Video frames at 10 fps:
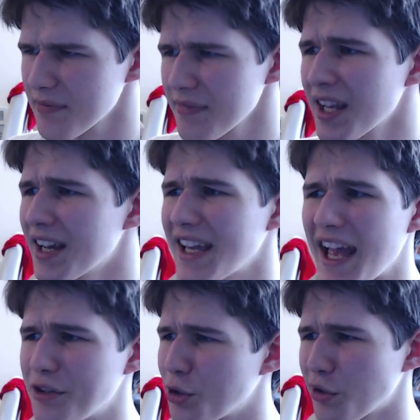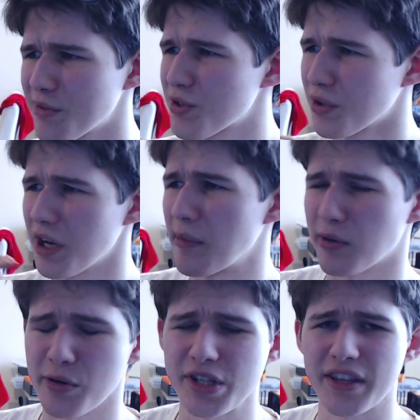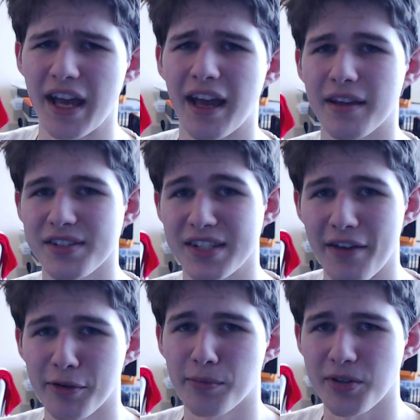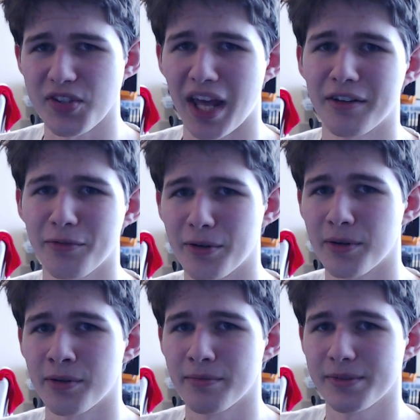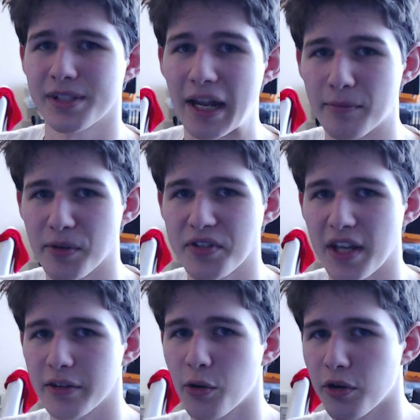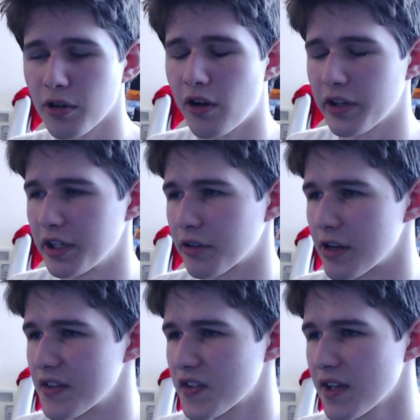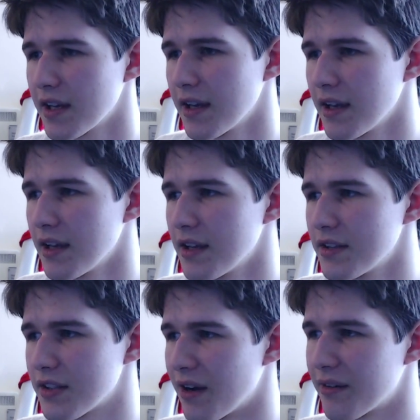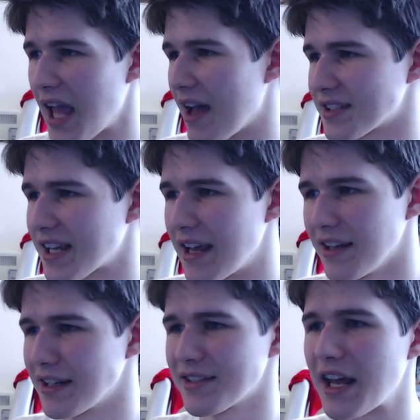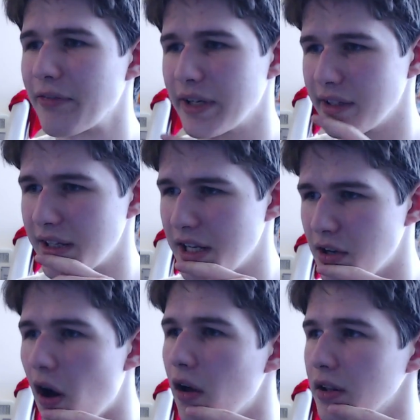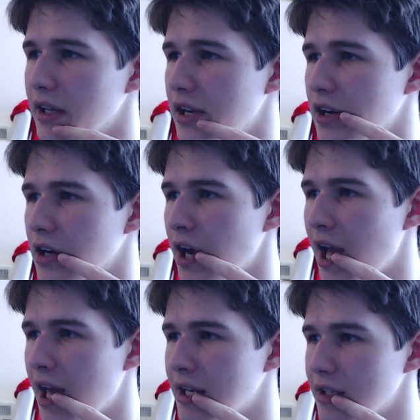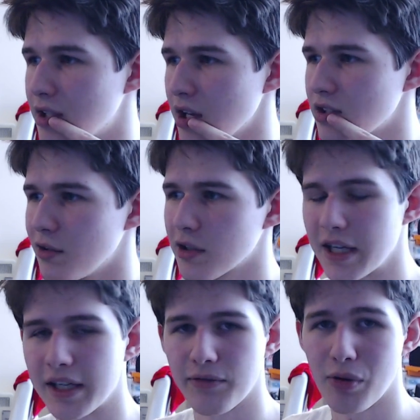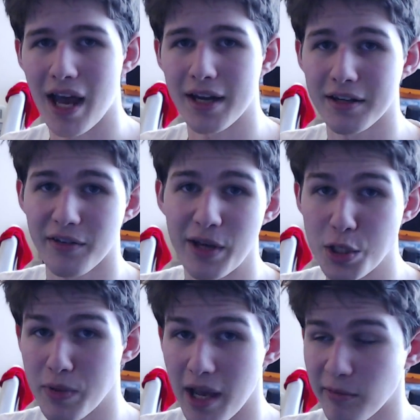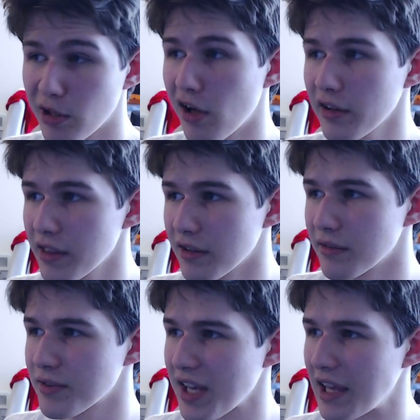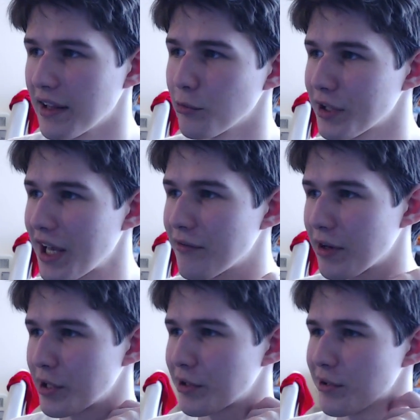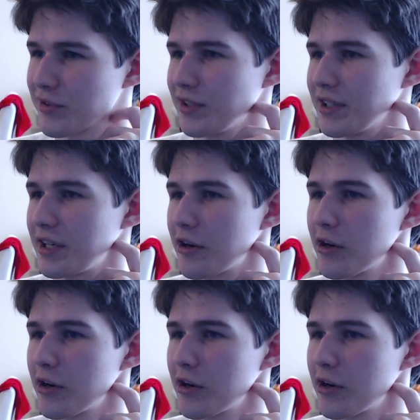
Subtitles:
again, you're sort of approaching that 7% for 10% core clock increase. So yeah, scaling is definitely not linear, and it does look like if you had enough HBM clock, the scaling would get very close to linear.